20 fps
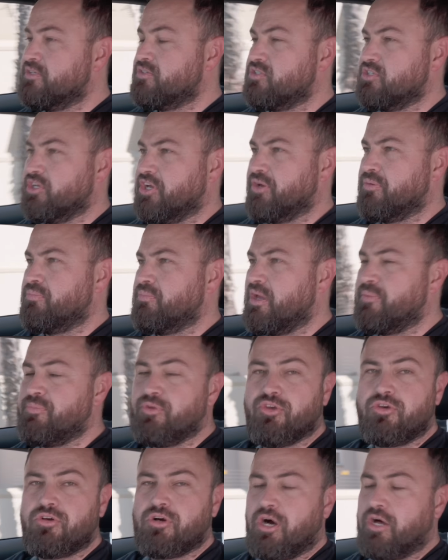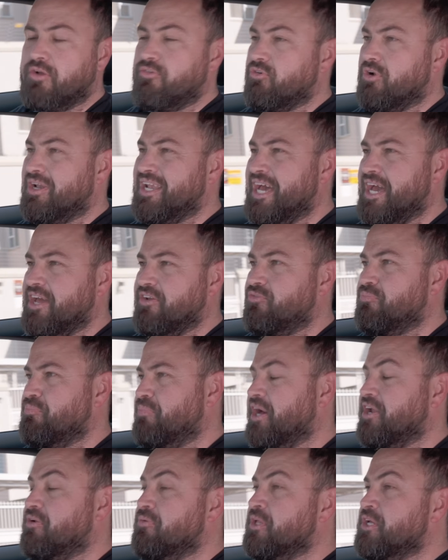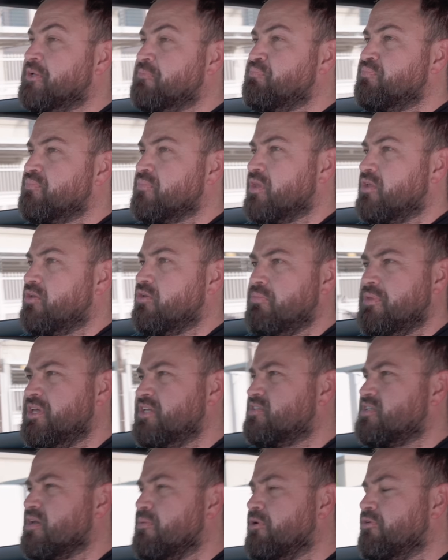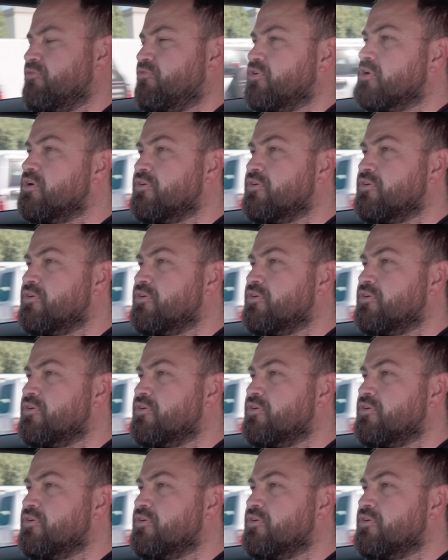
so maybe you can't relate. But you meet someone for